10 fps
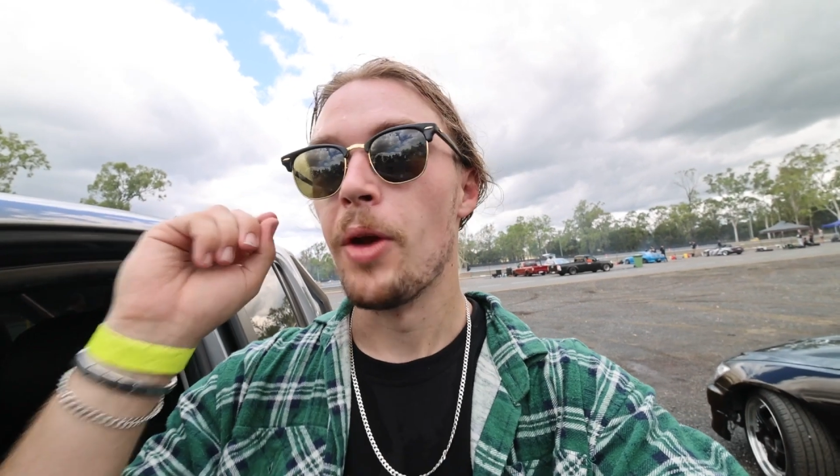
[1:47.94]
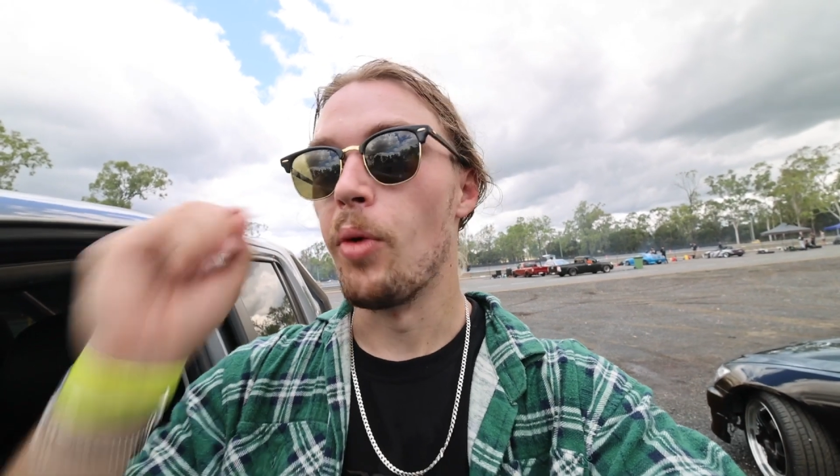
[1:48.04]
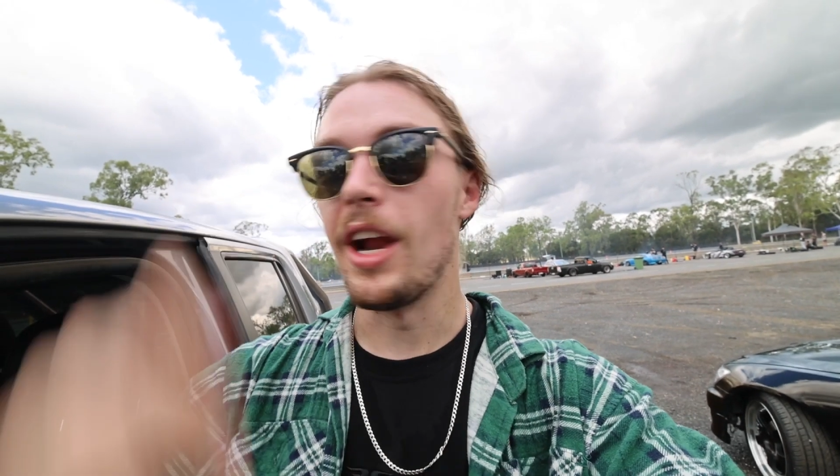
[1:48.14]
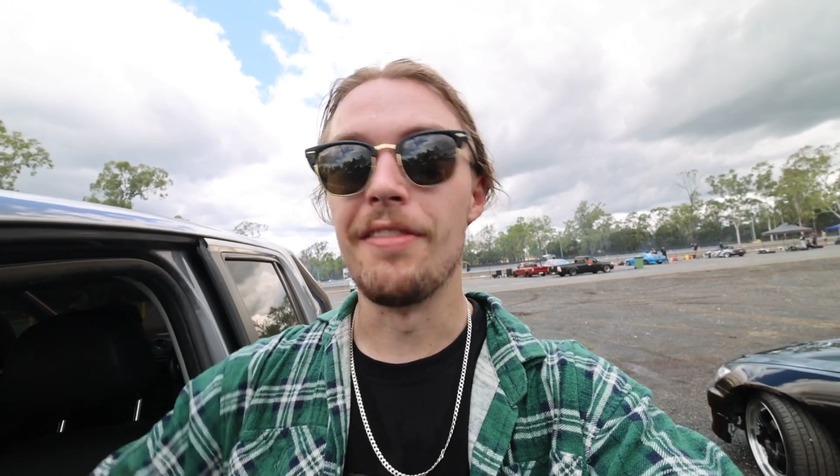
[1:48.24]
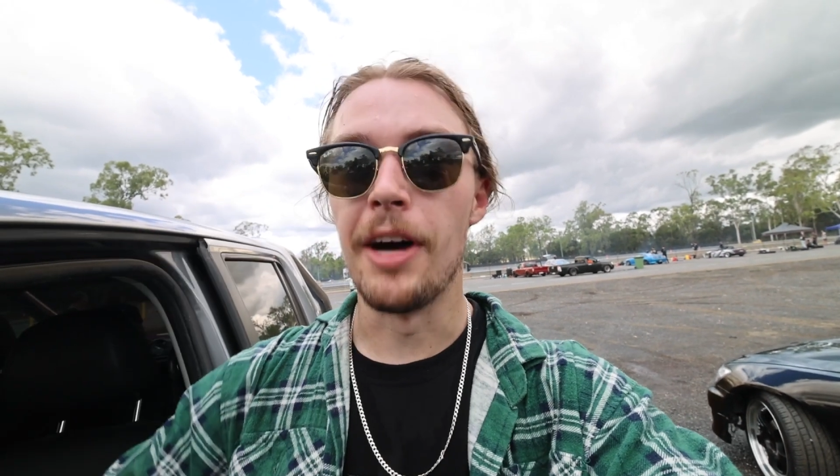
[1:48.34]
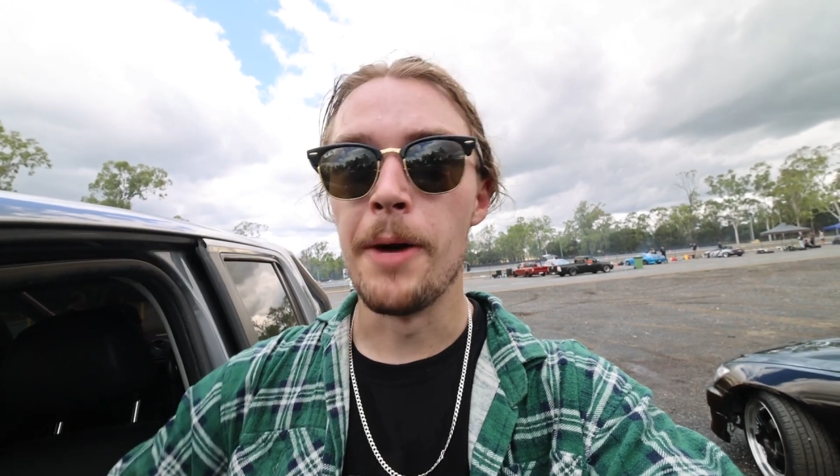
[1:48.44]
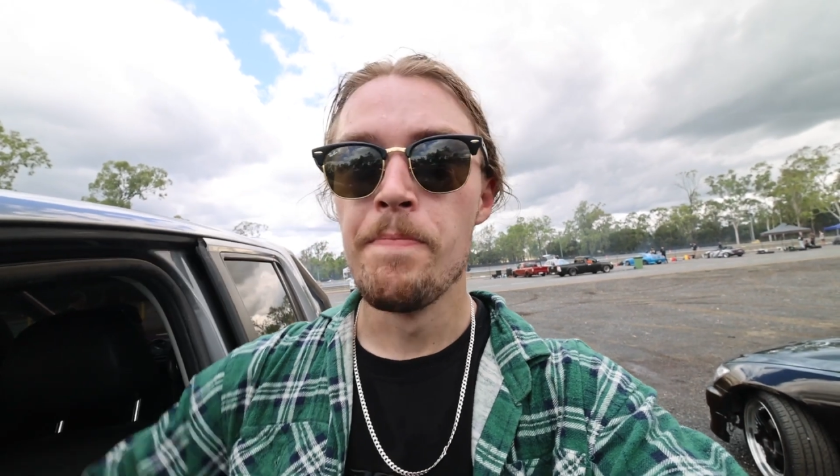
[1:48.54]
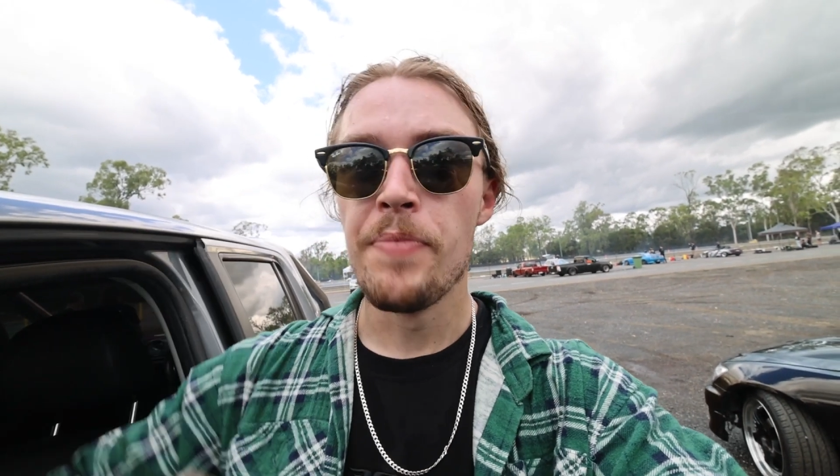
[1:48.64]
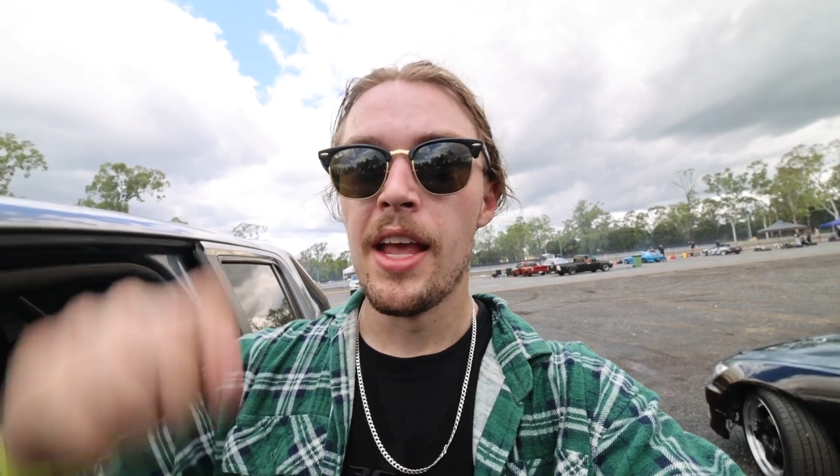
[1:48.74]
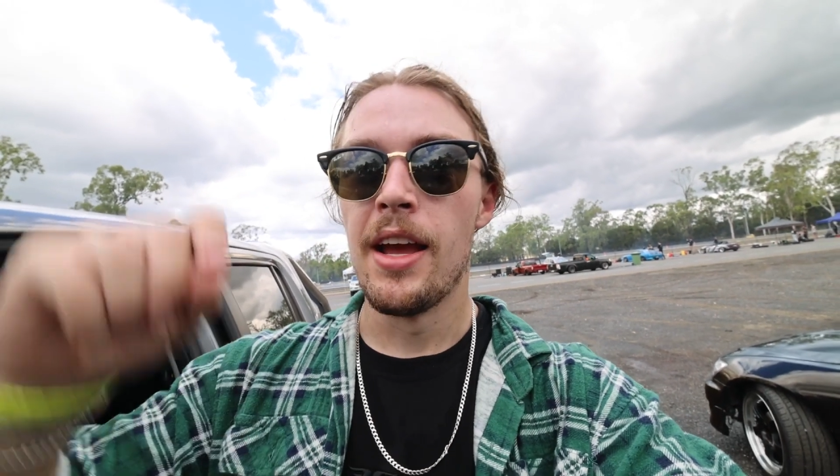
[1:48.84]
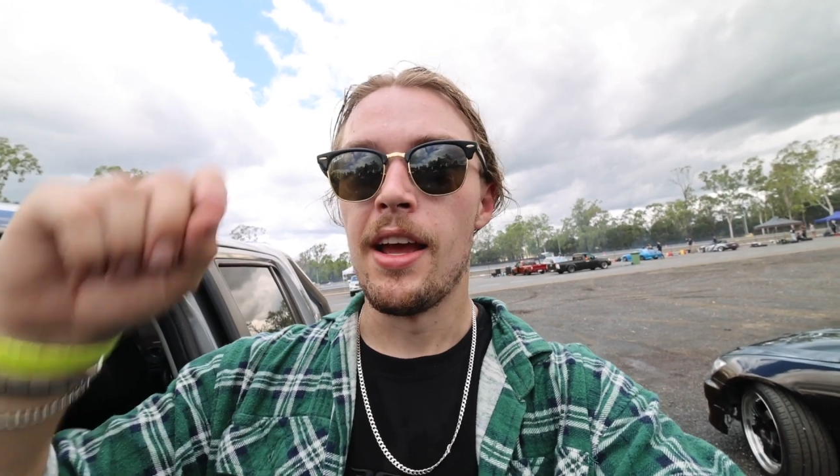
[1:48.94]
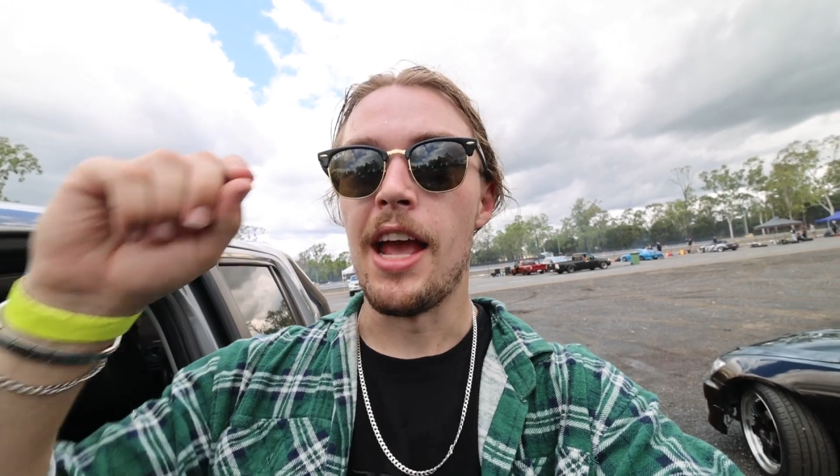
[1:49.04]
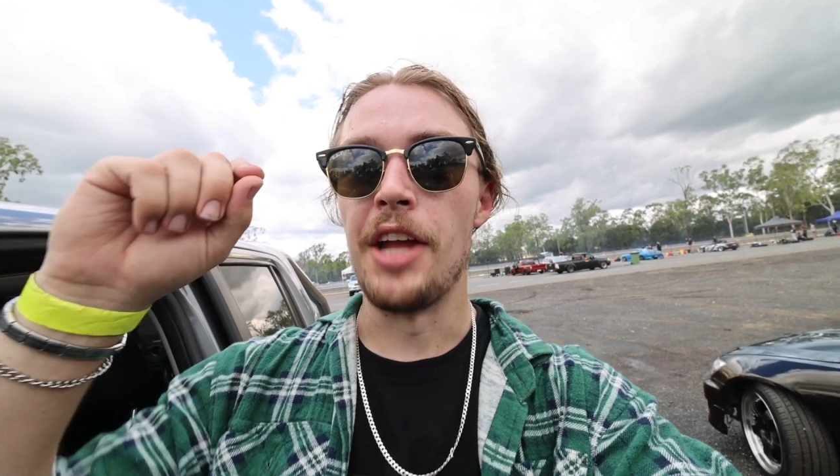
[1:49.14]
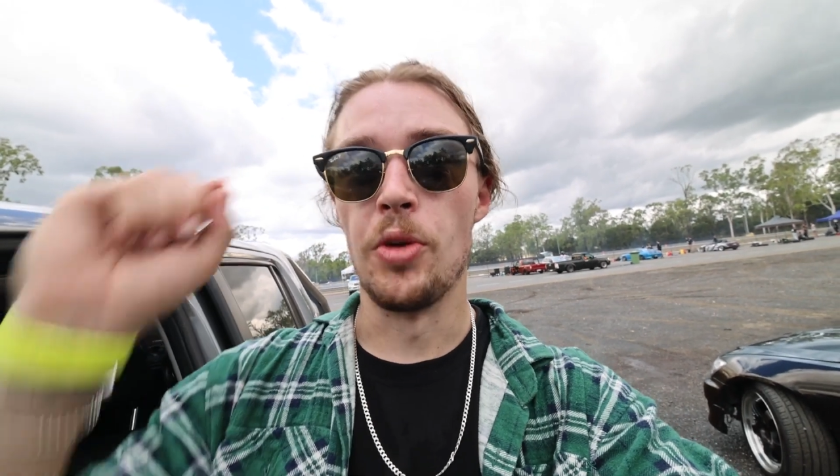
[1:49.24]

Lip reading: whatever, and